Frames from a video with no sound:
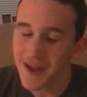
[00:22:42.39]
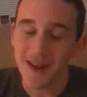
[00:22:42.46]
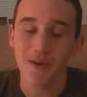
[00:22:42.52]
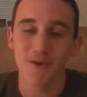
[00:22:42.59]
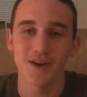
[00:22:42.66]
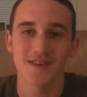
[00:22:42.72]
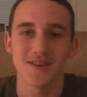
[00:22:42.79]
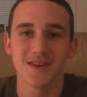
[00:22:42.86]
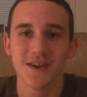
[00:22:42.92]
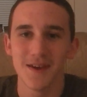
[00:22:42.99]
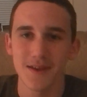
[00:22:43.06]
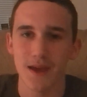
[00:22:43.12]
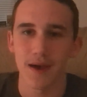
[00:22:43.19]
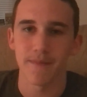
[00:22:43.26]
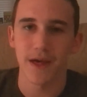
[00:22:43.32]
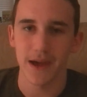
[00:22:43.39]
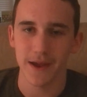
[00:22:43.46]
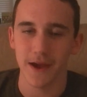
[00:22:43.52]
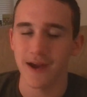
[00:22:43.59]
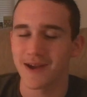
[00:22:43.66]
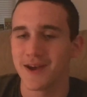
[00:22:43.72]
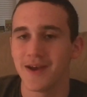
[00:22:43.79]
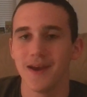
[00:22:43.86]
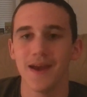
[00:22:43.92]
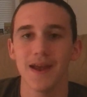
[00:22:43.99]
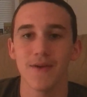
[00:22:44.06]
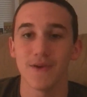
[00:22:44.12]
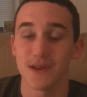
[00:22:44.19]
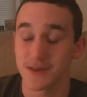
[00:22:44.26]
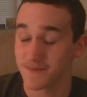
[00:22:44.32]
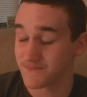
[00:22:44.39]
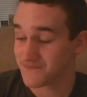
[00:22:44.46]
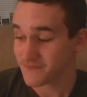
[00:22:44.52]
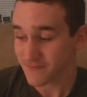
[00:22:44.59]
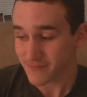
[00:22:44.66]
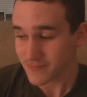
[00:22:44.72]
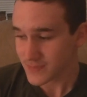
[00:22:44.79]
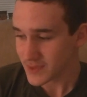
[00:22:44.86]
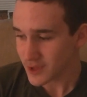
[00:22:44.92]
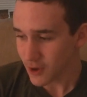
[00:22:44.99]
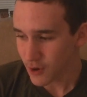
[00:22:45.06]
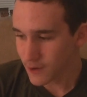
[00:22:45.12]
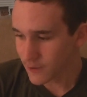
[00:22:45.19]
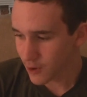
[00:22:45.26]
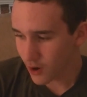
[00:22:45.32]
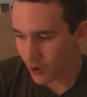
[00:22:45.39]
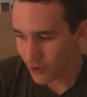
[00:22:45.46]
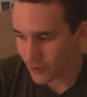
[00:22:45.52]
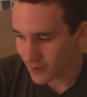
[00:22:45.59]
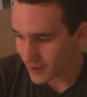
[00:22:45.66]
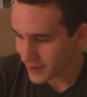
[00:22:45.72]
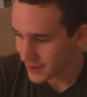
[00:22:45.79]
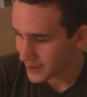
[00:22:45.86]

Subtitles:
Anyways, yeah, I'm that guy. Anyways, overall,